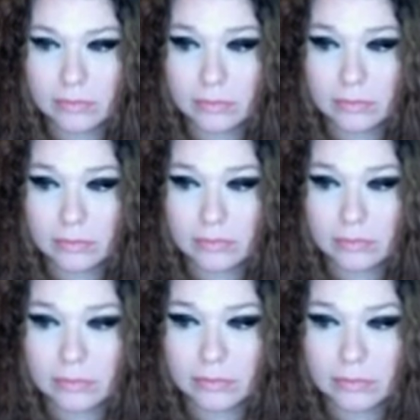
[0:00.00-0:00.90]

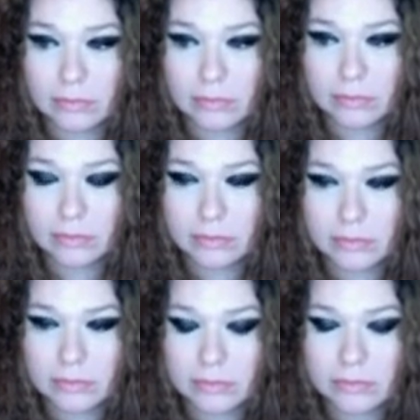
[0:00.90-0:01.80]

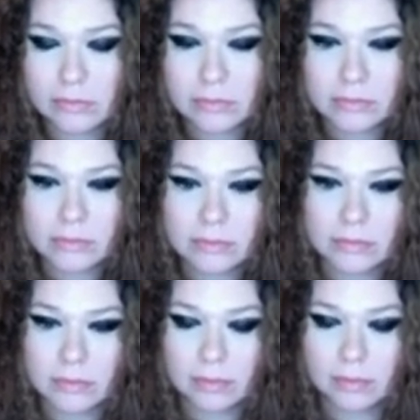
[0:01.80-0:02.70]

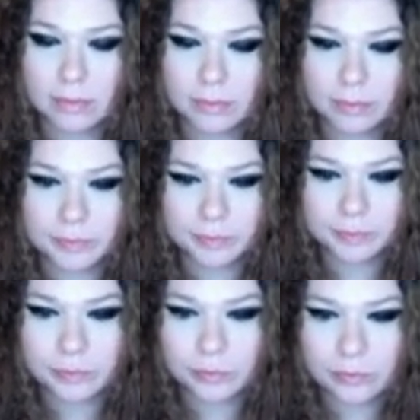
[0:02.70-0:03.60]

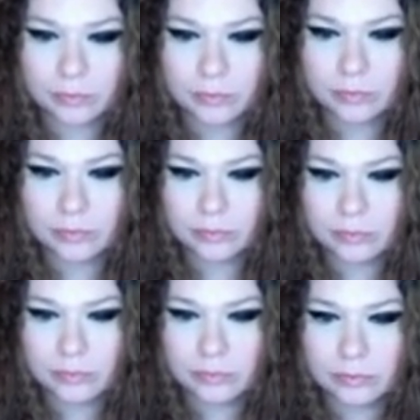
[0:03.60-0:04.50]

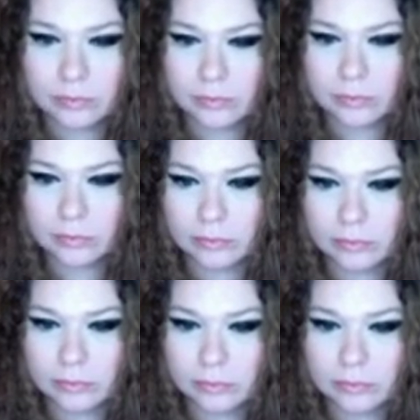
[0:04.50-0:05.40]

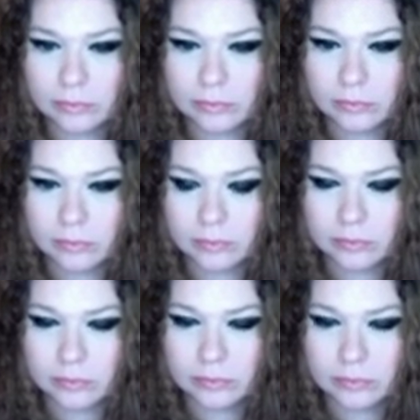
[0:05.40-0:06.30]

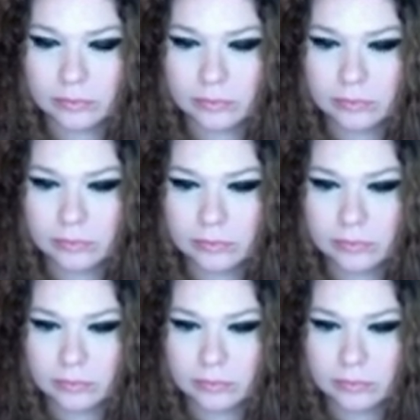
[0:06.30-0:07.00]
[no speech]